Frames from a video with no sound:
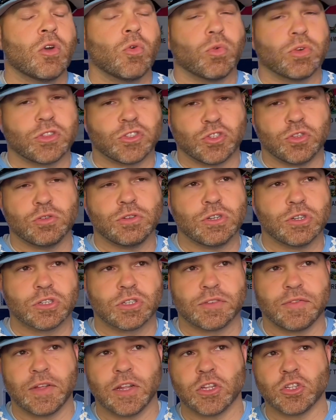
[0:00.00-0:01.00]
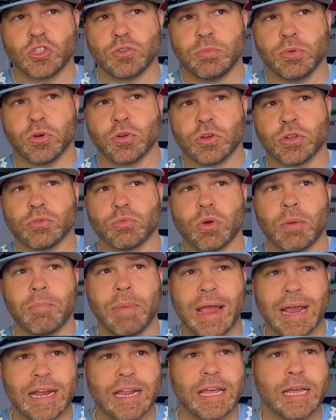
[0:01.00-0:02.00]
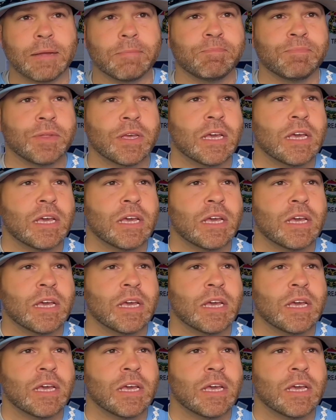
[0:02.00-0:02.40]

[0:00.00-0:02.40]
with 2 years of eligibility remaining.